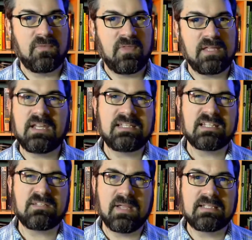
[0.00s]
it
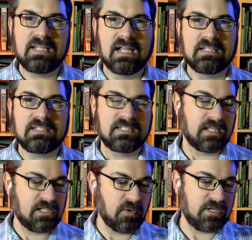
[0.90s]
doesn't make sense. It's
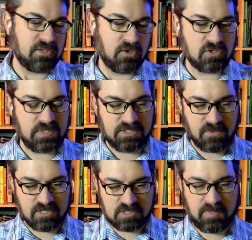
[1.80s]
like going to the grocery store,
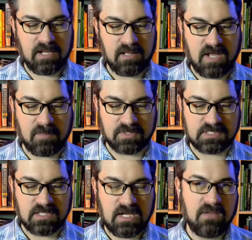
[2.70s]
there's a pile of apples.